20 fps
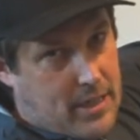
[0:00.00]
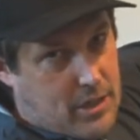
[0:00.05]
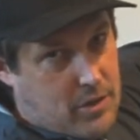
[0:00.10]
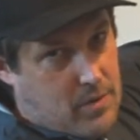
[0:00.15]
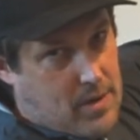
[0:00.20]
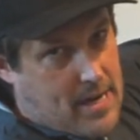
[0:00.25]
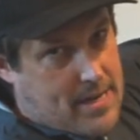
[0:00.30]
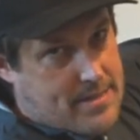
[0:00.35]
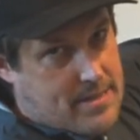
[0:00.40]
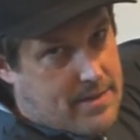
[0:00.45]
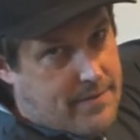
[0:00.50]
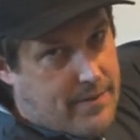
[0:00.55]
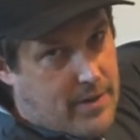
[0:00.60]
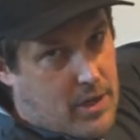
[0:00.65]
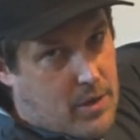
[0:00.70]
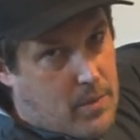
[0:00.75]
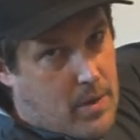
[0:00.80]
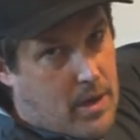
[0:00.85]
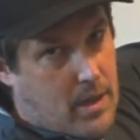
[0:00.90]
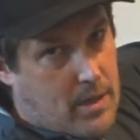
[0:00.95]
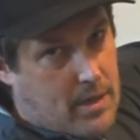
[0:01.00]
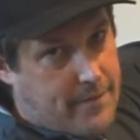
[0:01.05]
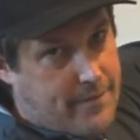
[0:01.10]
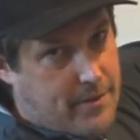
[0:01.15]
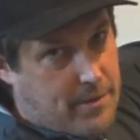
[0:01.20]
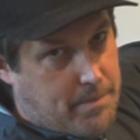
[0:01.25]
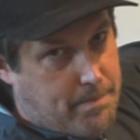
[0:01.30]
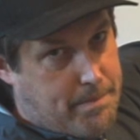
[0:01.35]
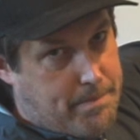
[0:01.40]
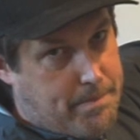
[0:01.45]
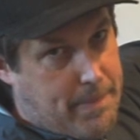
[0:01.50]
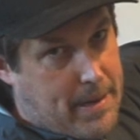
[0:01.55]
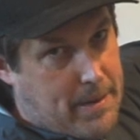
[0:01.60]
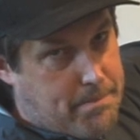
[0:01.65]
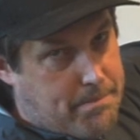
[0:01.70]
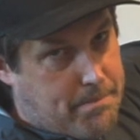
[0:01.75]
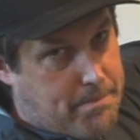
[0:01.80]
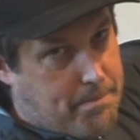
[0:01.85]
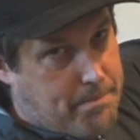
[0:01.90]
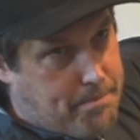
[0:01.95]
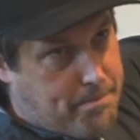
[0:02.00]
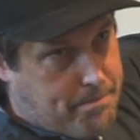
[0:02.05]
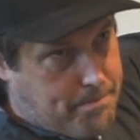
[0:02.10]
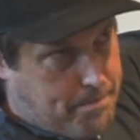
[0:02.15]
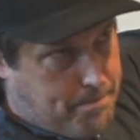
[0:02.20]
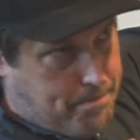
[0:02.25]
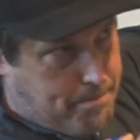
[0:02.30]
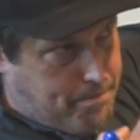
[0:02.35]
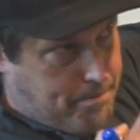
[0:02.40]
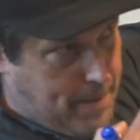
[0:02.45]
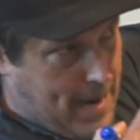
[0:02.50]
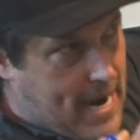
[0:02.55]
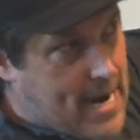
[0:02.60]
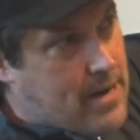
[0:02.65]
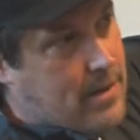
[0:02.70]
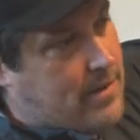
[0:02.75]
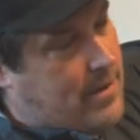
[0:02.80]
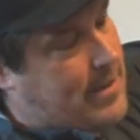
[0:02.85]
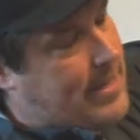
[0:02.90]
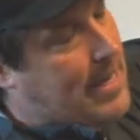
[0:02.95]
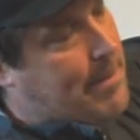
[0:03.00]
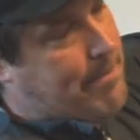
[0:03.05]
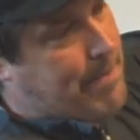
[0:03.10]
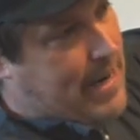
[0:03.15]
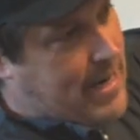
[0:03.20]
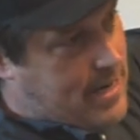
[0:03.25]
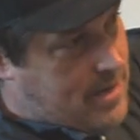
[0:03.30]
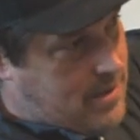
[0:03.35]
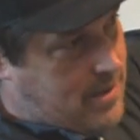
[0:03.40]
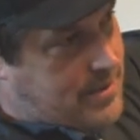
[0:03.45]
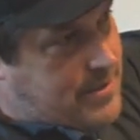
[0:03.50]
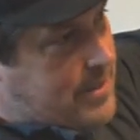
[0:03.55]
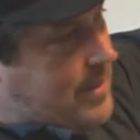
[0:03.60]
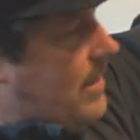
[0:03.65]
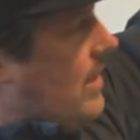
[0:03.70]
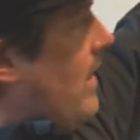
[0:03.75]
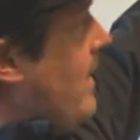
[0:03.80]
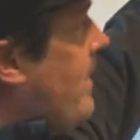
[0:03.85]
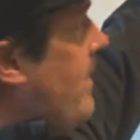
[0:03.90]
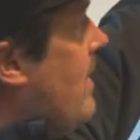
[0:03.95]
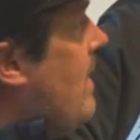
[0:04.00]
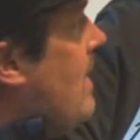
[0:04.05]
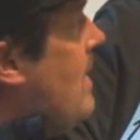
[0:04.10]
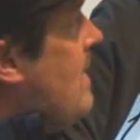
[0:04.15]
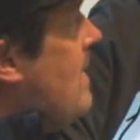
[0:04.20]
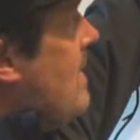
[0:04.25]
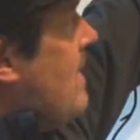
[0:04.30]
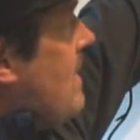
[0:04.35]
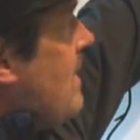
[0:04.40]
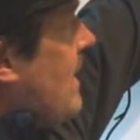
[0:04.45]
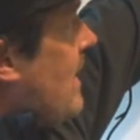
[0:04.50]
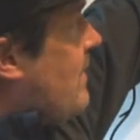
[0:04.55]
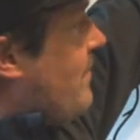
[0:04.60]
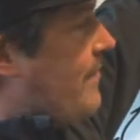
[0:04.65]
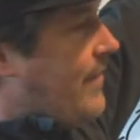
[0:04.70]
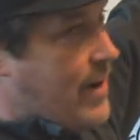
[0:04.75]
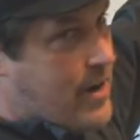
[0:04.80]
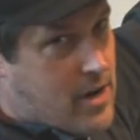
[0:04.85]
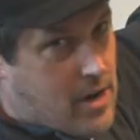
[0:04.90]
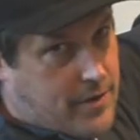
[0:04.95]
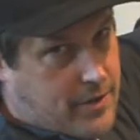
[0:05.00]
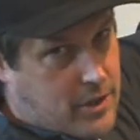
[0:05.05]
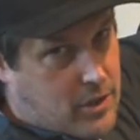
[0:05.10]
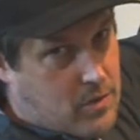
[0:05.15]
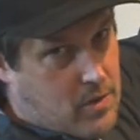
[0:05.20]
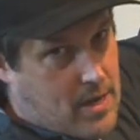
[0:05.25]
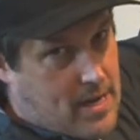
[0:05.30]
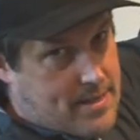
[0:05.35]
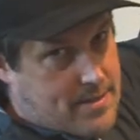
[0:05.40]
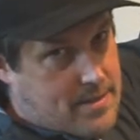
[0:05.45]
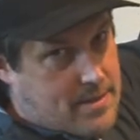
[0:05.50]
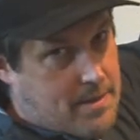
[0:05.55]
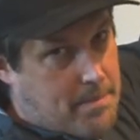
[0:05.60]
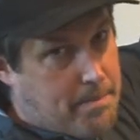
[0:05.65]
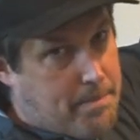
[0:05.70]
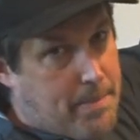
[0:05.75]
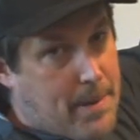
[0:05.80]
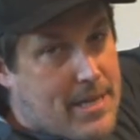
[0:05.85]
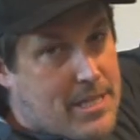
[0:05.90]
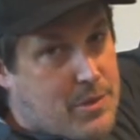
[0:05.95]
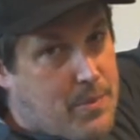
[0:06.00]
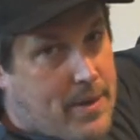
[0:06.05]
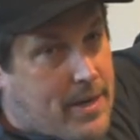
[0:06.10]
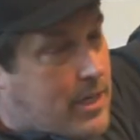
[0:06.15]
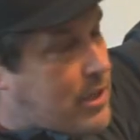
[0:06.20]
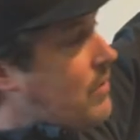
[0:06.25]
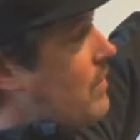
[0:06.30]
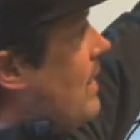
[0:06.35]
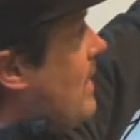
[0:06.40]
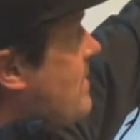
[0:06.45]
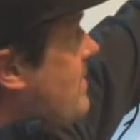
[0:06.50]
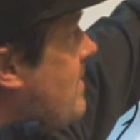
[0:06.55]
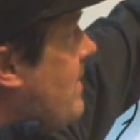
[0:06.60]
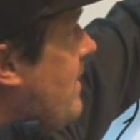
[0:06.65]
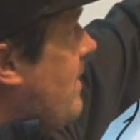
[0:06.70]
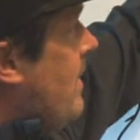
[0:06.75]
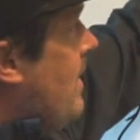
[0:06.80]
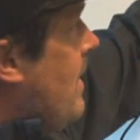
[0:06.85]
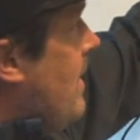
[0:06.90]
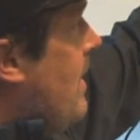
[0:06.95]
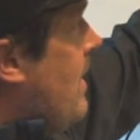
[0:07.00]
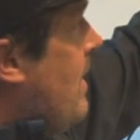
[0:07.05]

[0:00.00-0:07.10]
across it very well. If you're parallel to the line, it's very hard to cross. The best way to cross it